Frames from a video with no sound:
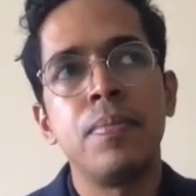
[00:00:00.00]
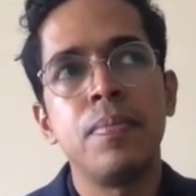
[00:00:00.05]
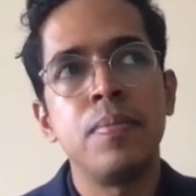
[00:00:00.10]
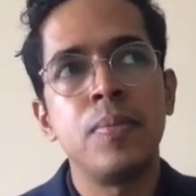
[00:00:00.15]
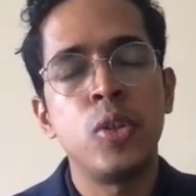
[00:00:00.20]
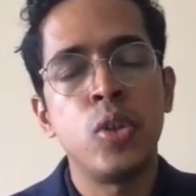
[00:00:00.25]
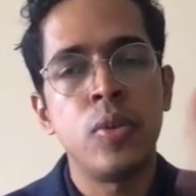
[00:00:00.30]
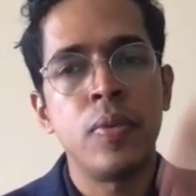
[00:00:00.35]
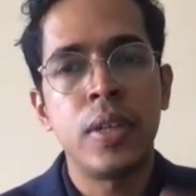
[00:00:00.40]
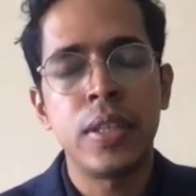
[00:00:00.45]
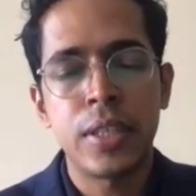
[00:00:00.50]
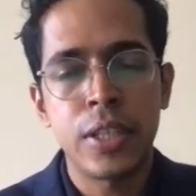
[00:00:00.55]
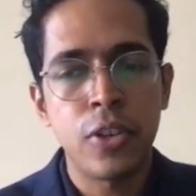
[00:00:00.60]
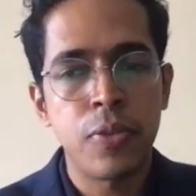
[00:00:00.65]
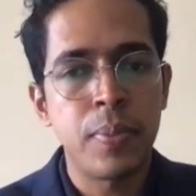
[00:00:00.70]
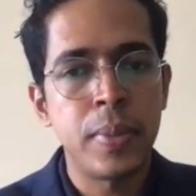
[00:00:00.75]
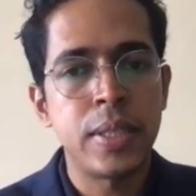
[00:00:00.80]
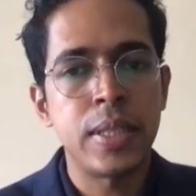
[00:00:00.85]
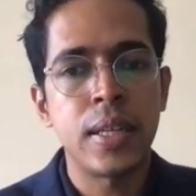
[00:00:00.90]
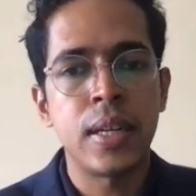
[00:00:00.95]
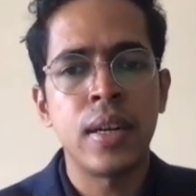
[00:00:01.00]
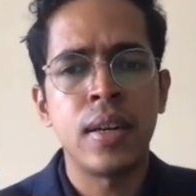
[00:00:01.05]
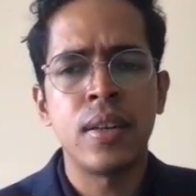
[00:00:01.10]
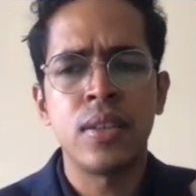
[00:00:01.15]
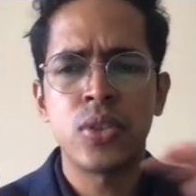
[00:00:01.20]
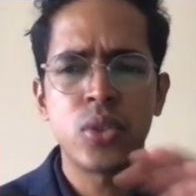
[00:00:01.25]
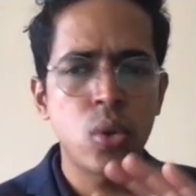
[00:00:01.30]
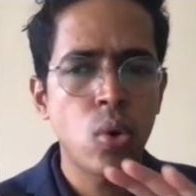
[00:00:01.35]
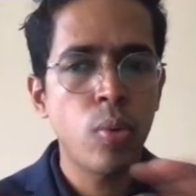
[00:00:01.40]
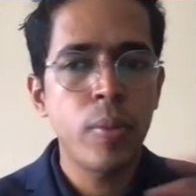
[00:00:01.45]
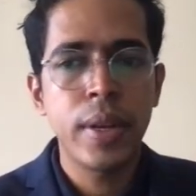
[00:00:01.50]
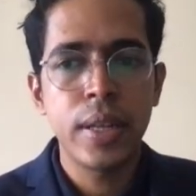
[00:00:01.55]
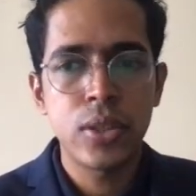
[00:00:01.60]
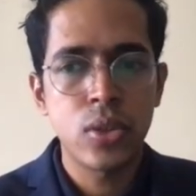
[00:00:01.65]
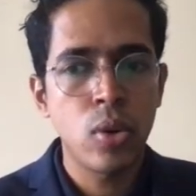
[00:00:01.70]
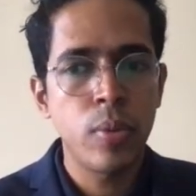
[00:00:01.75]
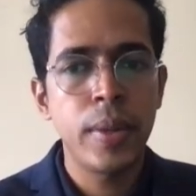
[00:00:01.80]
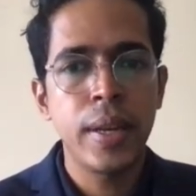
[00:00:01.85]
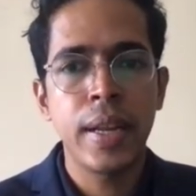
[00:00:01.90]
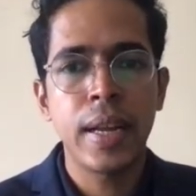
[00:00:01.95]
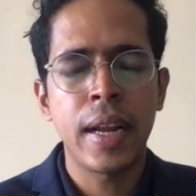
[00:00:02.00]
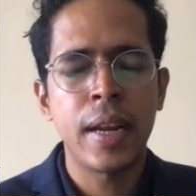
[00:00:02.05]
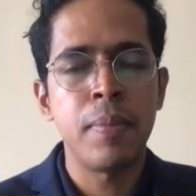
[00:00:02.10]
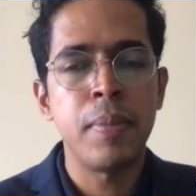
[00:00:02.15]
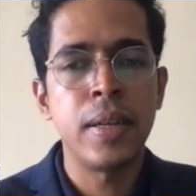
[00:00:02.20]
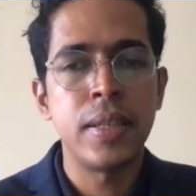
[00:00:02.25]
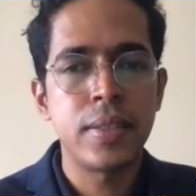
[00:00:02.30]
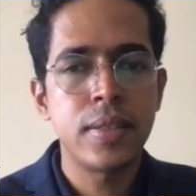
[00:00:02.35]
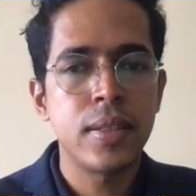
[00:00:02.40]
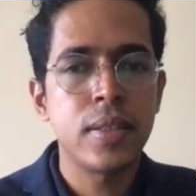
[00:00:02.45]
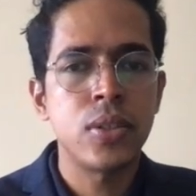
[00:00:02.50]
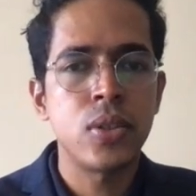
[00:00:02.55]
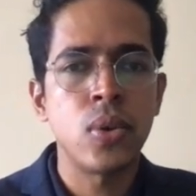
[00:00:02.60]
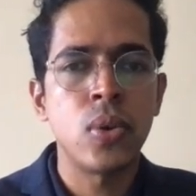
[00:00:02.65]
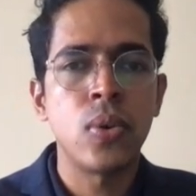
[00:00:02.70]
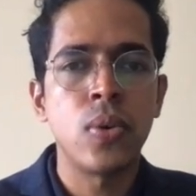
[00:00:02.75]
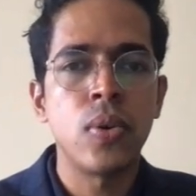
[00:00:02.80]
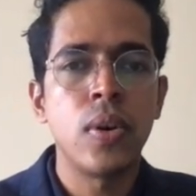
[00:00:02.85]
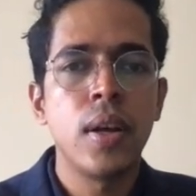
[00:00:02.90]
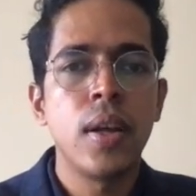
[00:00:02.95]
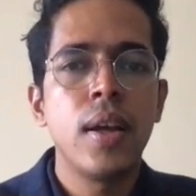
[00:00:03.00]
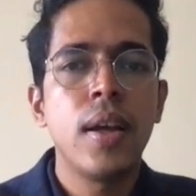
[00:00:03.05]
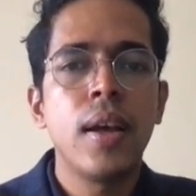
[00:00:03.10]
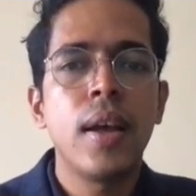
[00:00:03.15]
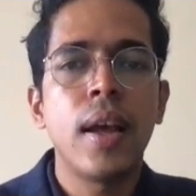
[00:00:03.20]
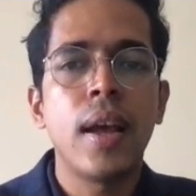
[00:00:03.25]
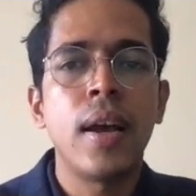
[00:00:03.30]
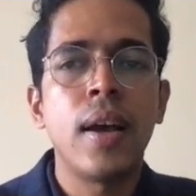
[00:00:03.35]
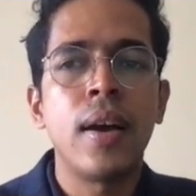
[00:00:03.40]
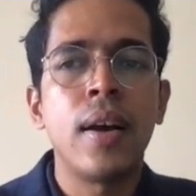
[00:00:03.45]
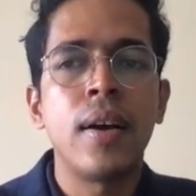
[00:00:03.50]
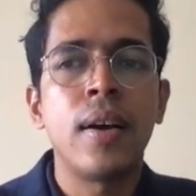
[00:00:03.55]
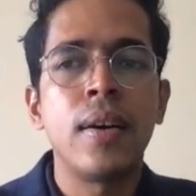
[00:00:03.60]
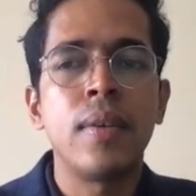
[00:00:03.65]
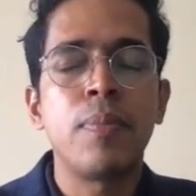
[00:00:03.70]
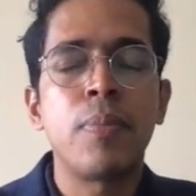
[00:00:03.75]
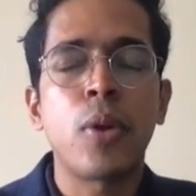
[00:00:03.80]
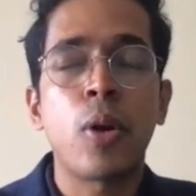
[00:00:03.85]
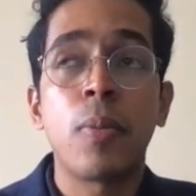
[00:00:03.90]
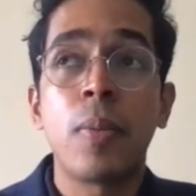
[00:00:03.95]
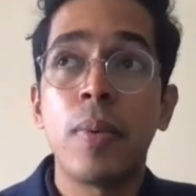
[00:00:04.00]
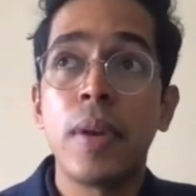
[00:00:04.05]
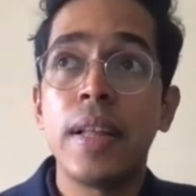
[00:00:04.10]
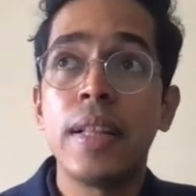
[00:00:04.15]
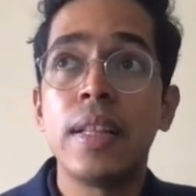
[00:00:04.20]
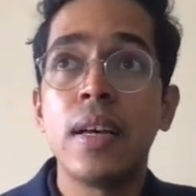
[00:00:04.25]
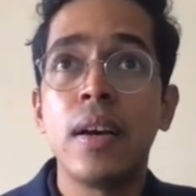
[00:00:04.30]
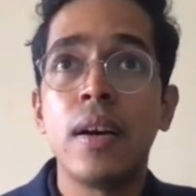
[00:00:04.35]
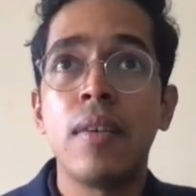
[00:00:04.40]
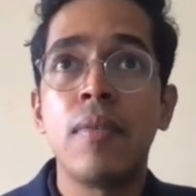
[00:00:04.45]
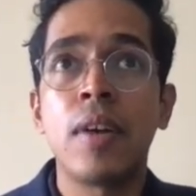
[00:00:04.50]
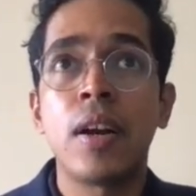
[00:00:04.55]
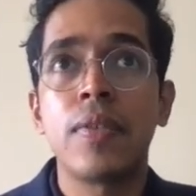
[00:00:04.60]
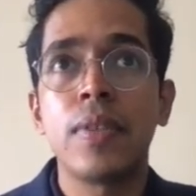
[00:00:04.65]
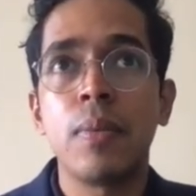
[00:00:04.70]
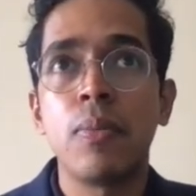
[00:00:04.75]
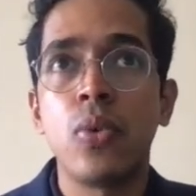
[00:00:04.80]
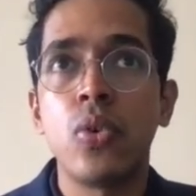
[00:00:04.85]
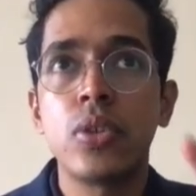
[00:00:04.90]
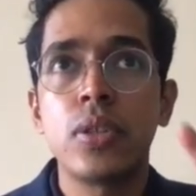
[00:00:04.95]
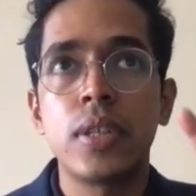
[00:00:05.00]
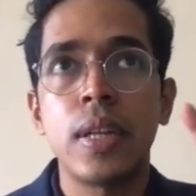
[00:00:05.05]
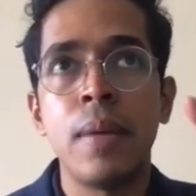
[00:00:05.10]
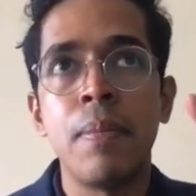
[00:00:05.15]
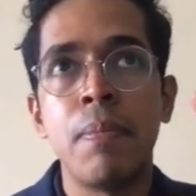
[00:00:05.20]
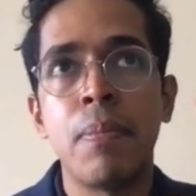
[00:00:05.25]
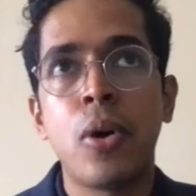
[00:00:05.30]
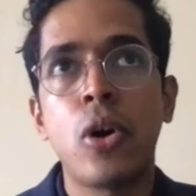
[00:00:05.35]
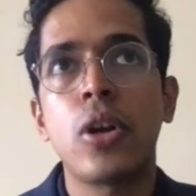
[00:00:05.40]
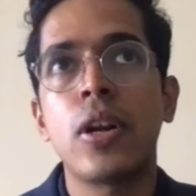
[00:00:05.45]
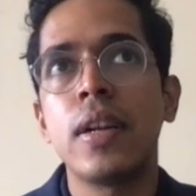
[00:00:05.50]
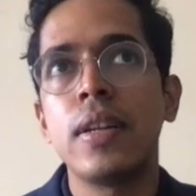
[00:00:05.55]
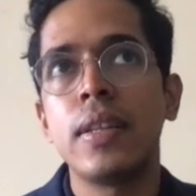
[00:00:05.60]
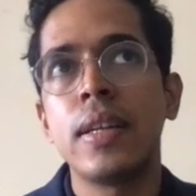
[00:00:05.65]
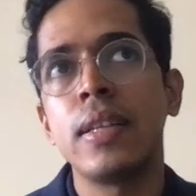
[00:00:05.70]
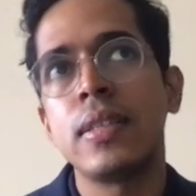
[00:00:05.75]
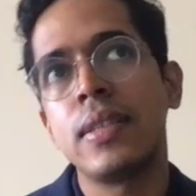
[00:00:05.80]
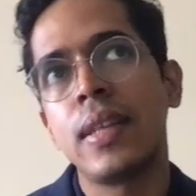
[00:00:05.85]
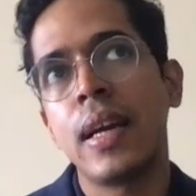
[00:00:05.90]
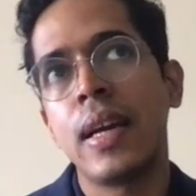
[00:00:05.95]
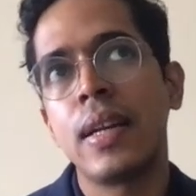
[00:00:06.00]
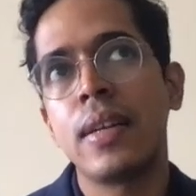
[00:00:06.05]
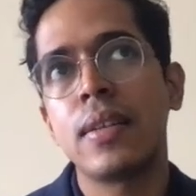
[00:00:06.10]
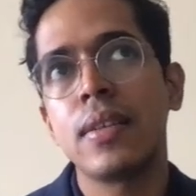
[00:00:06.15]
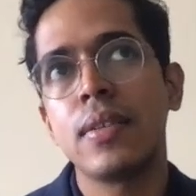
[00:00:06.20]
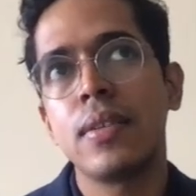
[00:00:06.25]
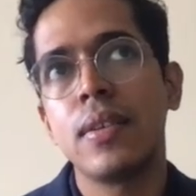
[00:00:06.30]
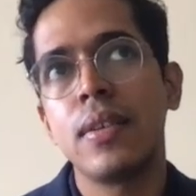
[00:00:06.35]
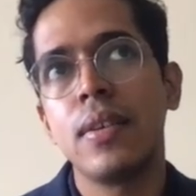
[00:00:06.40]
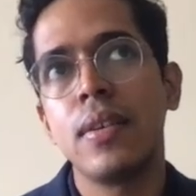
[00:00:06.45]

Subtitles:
University of Michigan. So many admits. So probably one of the most important things that